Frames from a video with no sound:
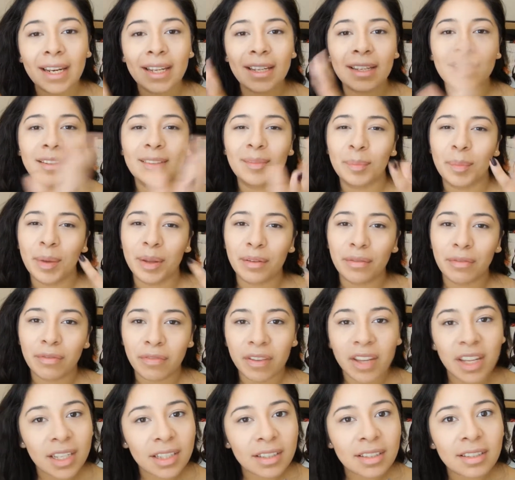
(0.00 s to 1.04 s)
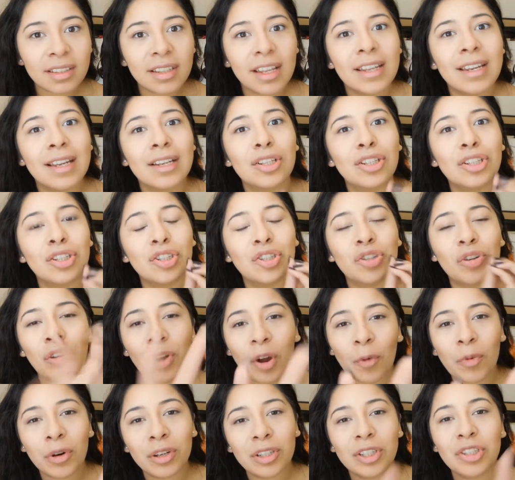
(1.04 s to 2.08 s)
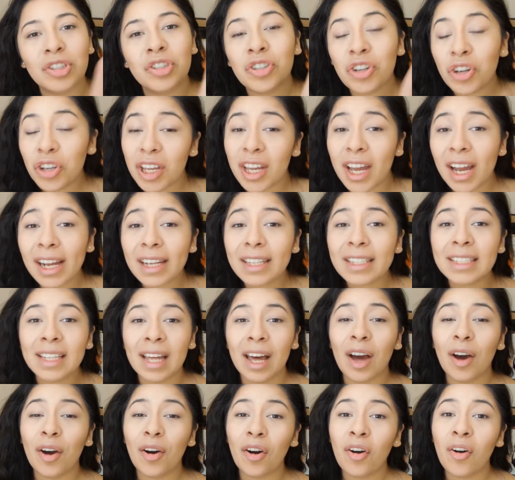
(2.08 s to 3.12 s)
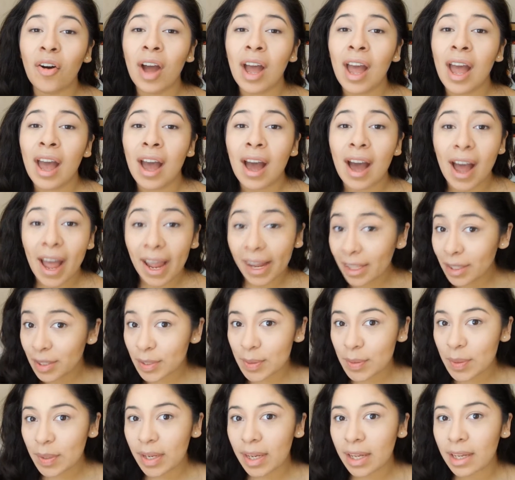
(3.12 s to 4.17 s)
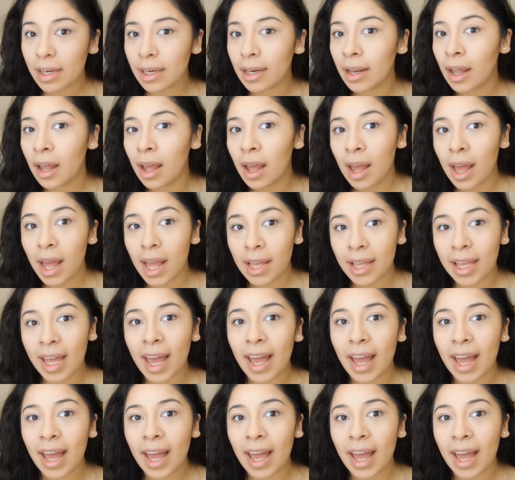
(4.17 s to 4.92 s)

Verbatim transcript: highlighted my face, and I just show, I want to show you guys how I do it.